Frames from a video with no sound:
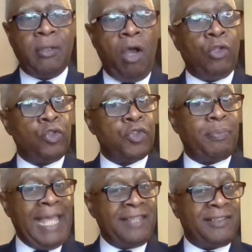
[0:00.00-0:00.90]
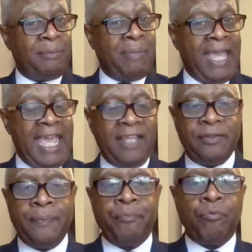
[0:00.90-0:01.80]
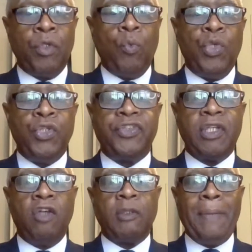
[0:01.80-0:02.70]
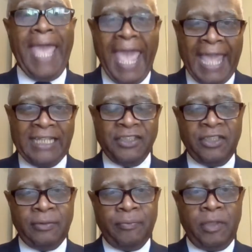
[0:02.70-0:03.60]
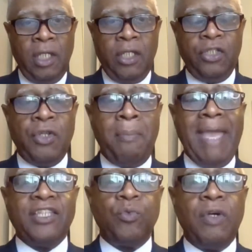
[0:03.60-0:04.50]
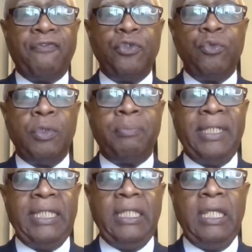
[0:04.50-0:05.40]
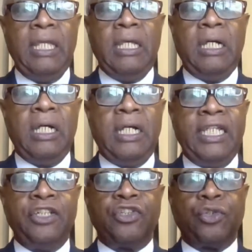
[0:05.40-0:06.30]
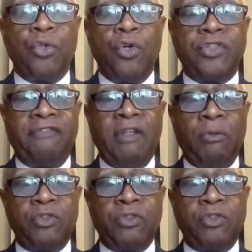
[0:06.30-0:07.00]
all those plastic bags, when you see all the packaging, imagine what food would be in the stores if there